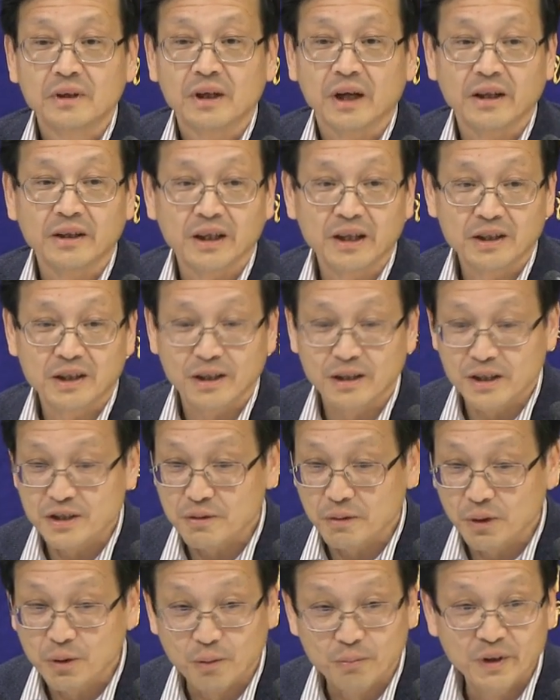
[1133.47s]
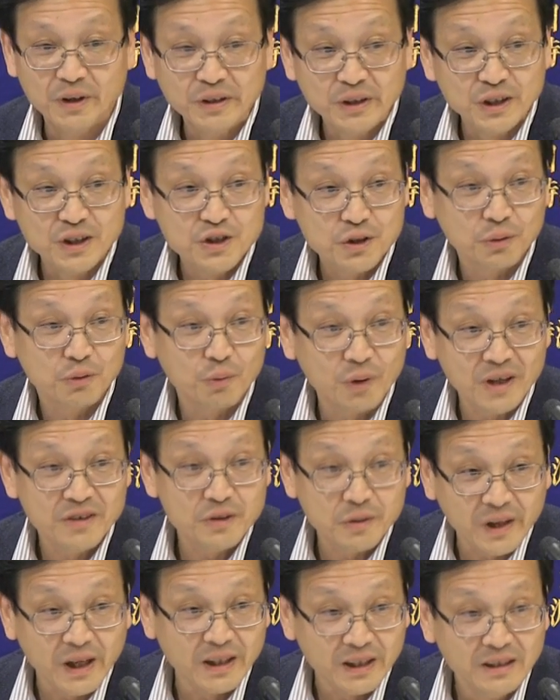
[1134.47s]
and the international community should
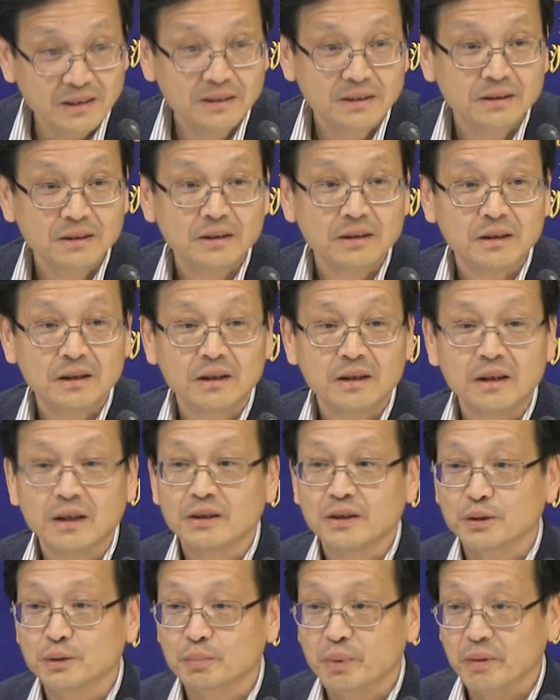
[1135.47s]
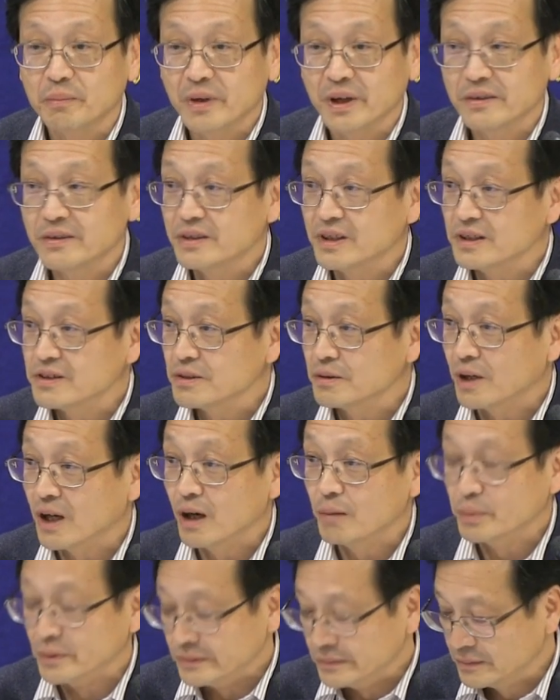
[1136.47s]
work together to prevent this to
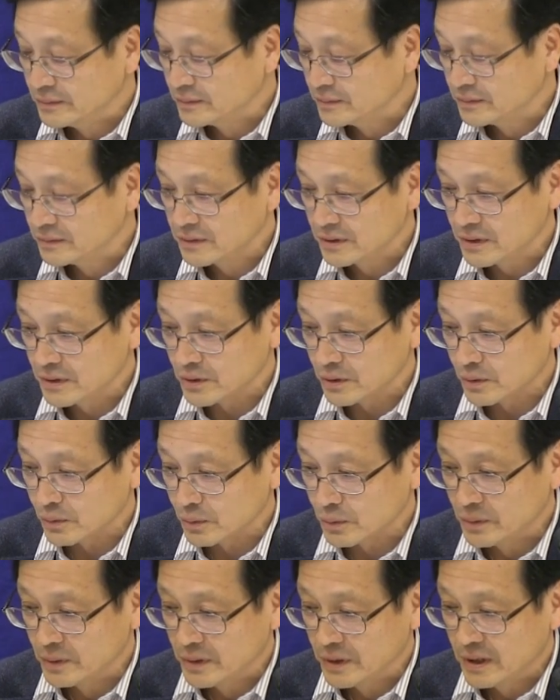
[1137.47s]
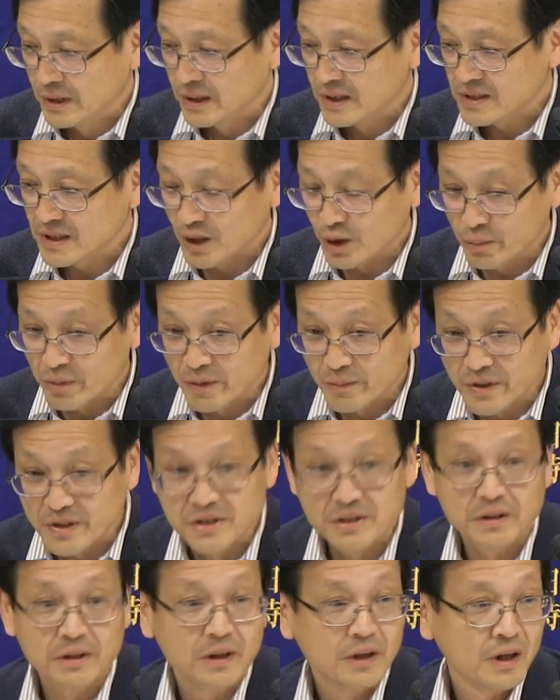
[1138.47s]
happen. So thank you very
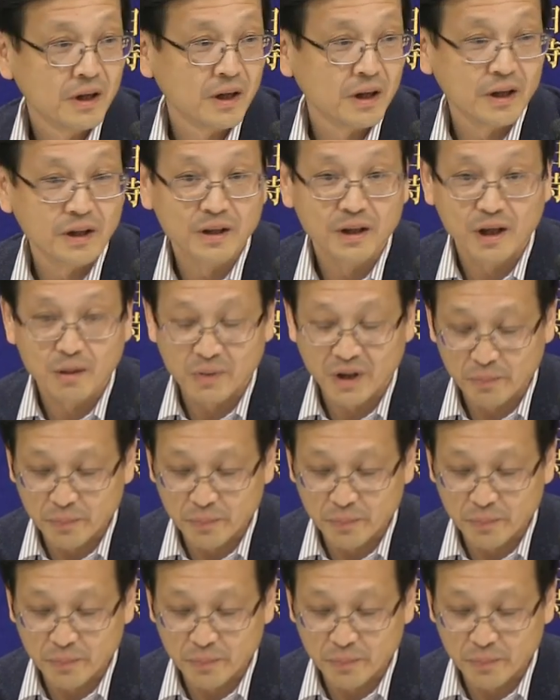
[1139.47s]
much, and I'm